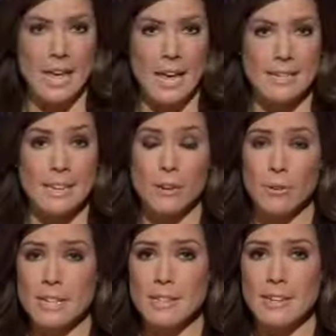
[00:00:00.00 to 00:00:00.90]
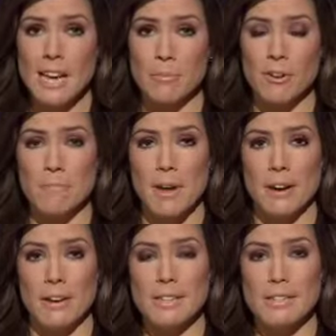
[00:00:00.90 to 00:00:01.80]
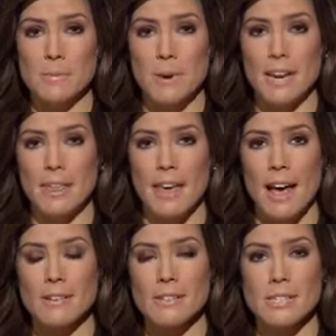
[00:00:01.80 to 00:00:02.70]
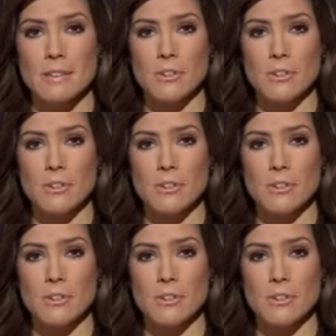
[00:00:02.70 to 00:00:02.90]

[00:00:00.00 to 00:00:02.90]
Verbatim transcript: And an increasing number of parents are spending thousands